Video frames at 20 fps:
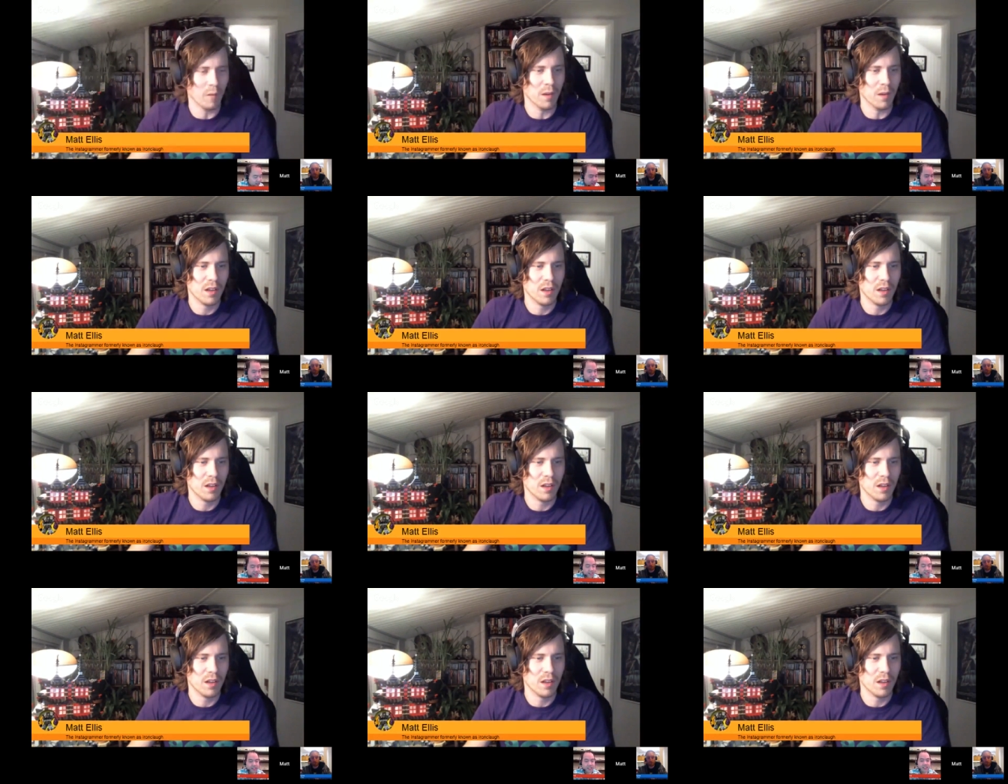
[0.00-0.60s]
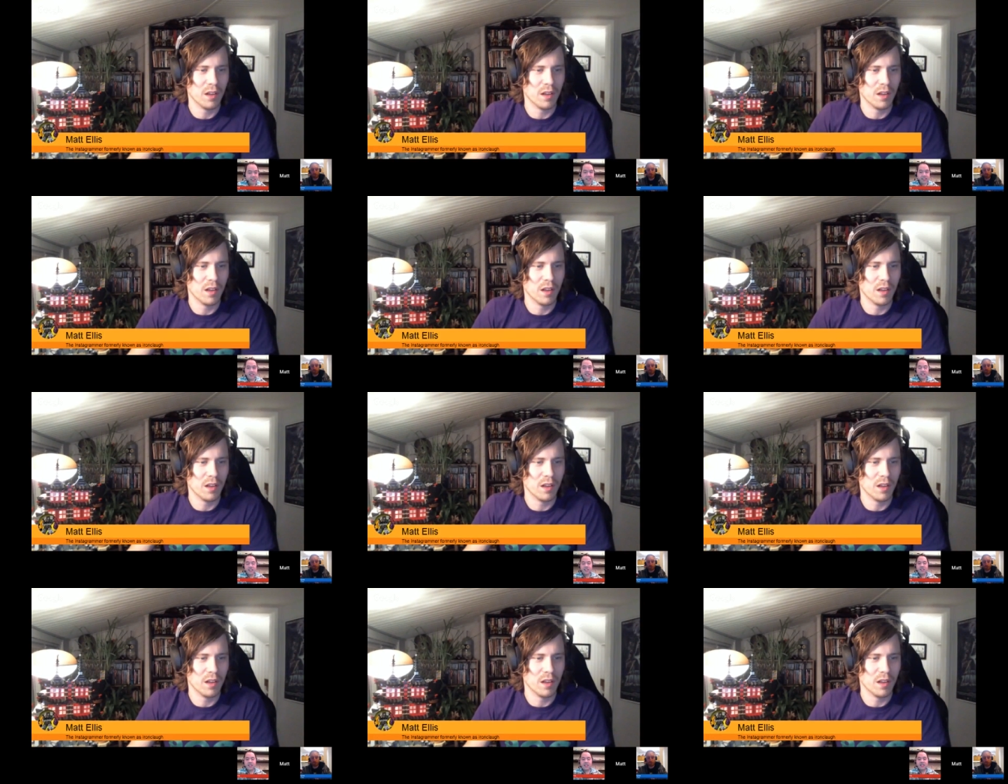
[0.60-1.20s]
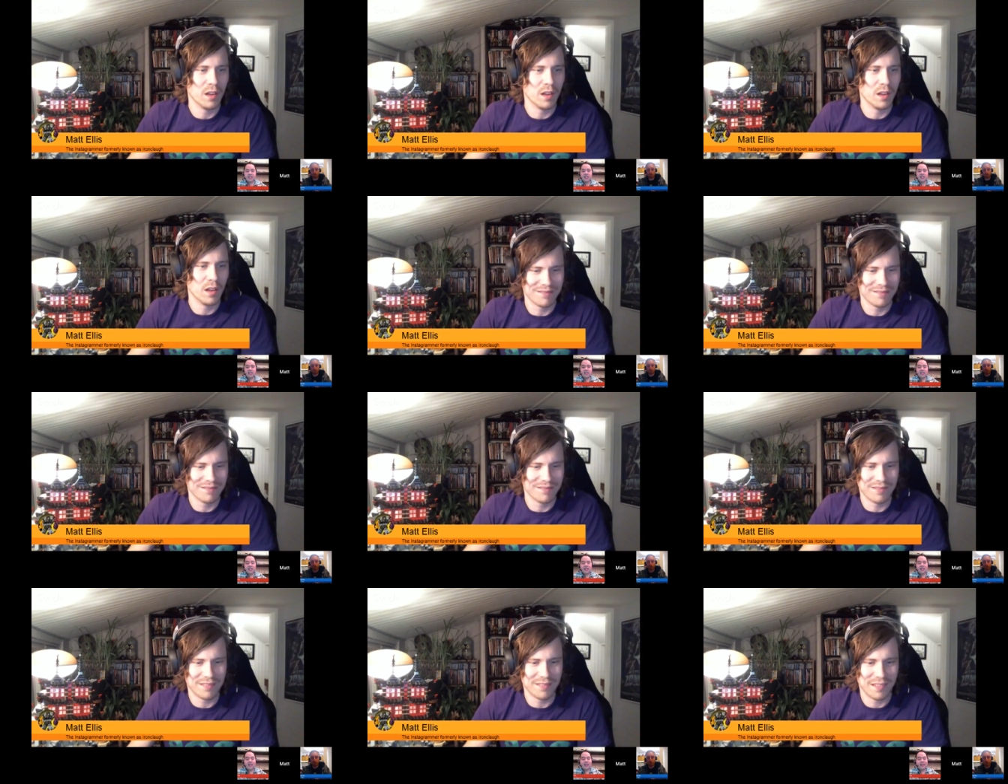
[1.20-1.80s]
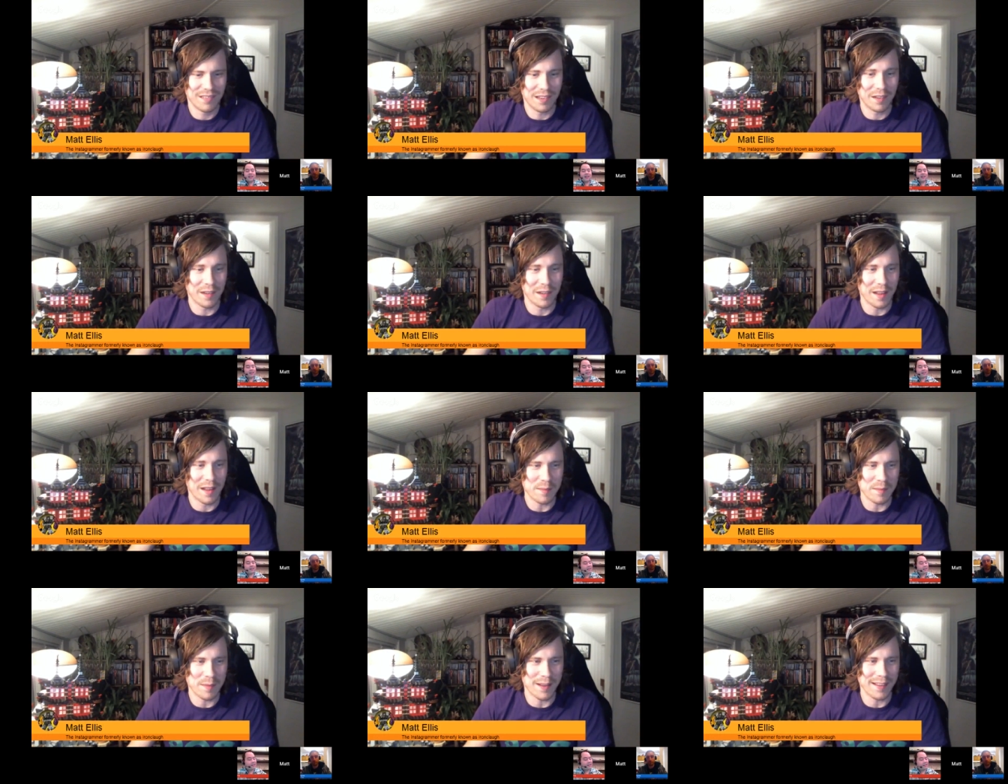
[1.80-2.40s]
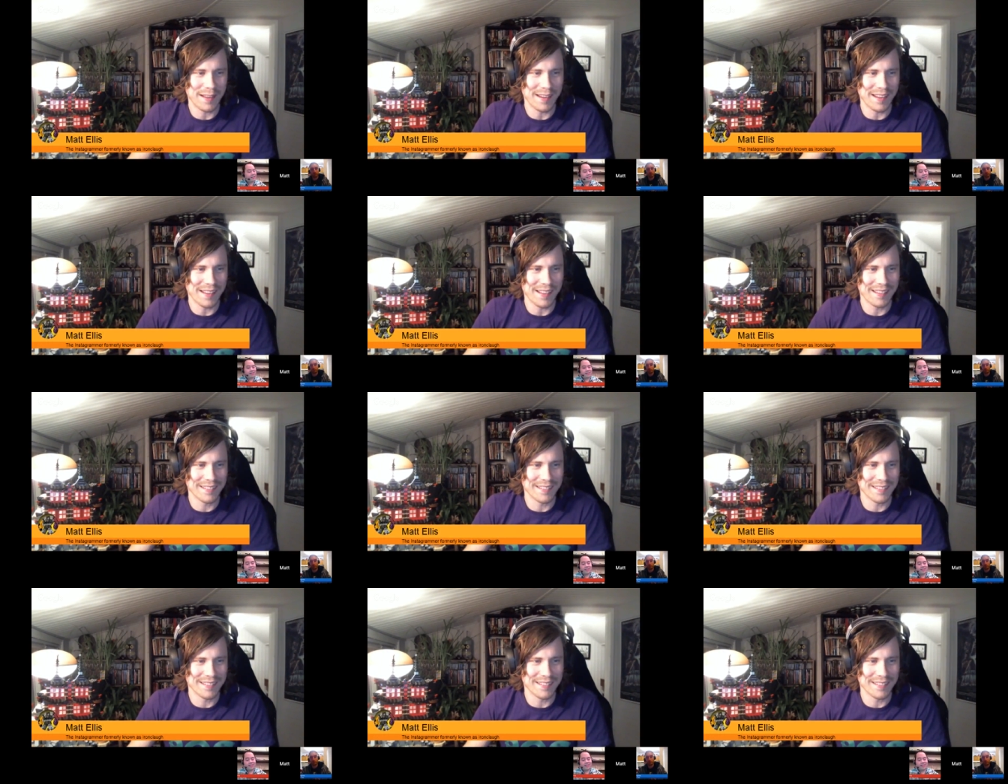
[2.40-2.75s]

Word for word: Who's buying it? You guys uh, buying it?